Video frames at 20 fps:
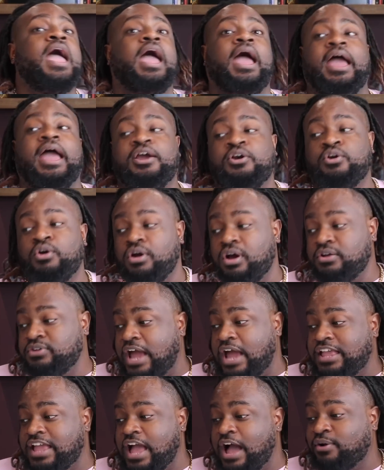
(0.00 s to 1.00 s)
And girl,
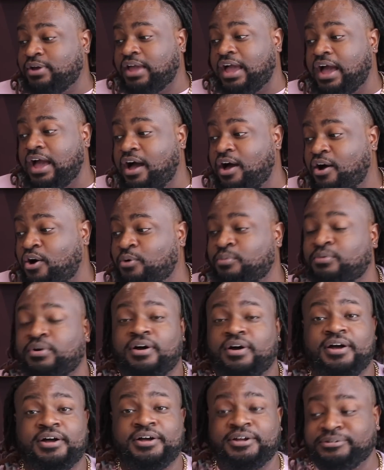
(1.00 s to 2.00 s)
now y'all got
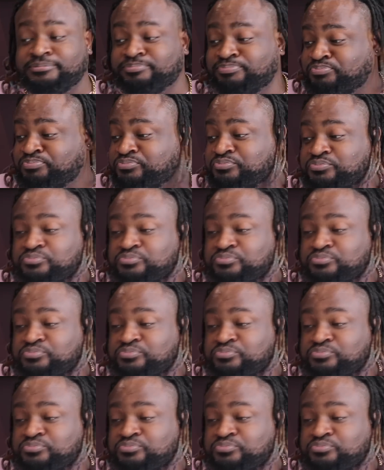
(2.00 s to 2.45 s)
home,